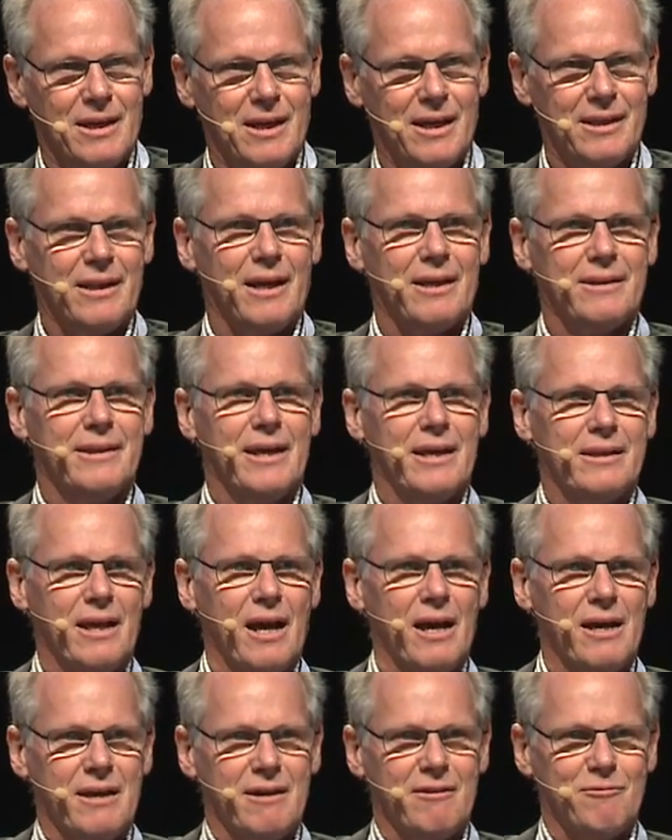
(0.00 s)
And that
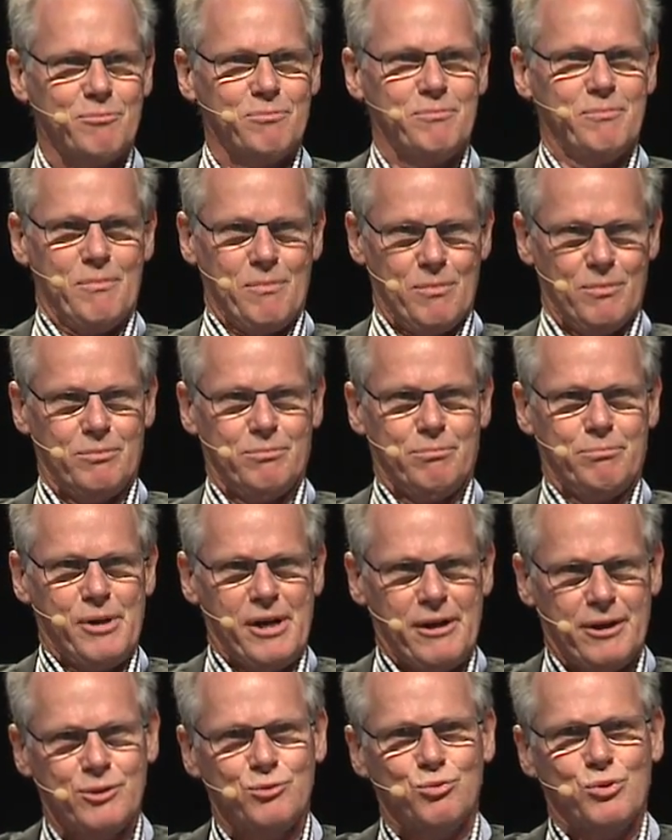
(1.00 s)
I have
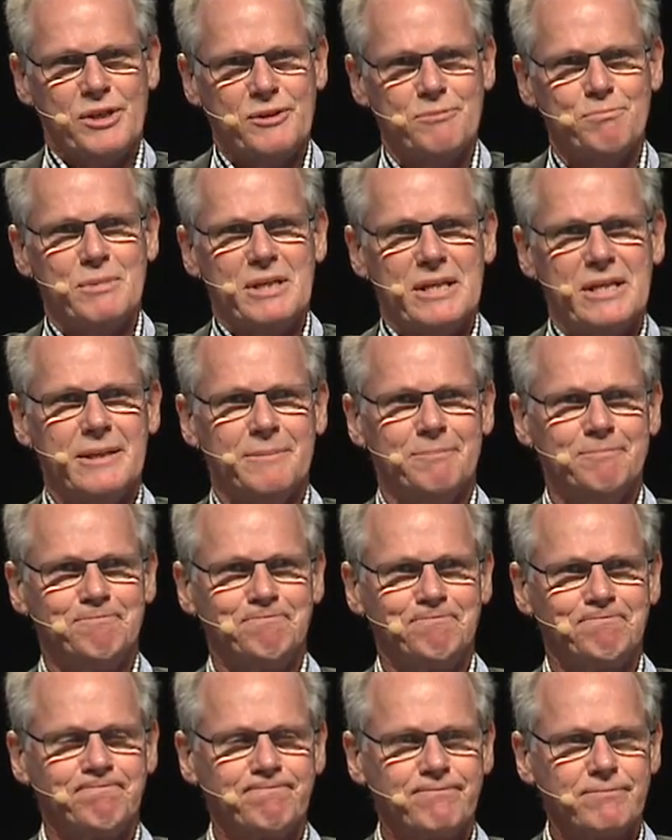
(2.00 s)
buried with me
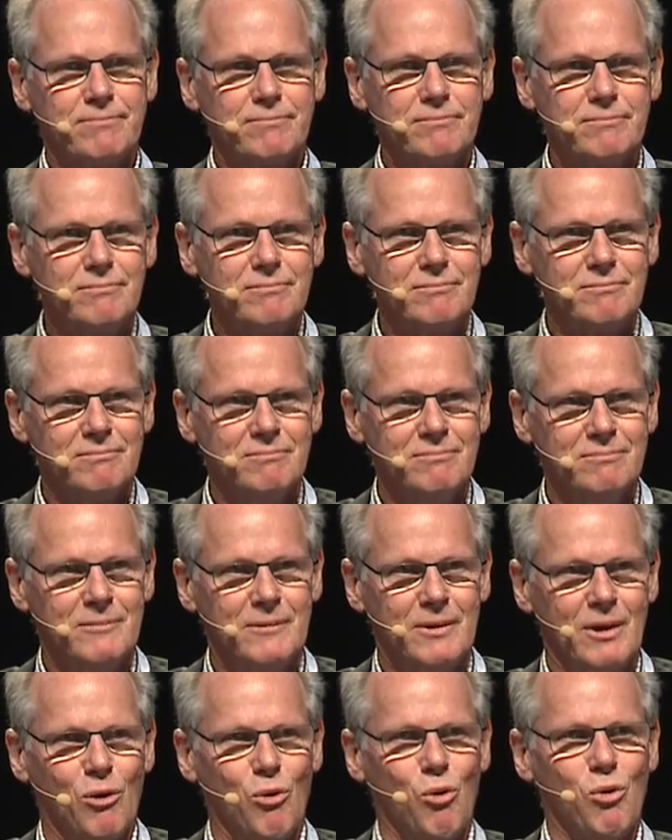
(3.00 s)

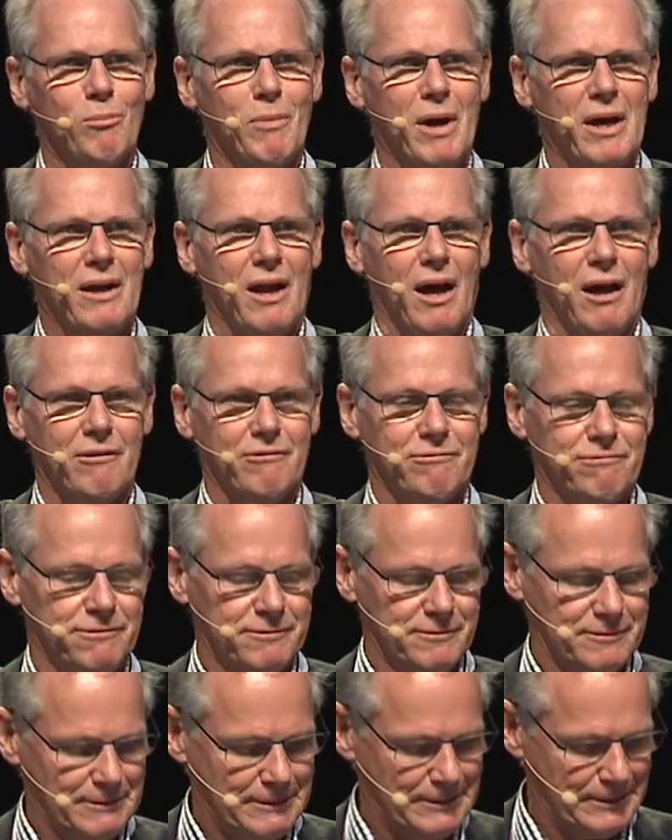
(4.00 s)
all my life.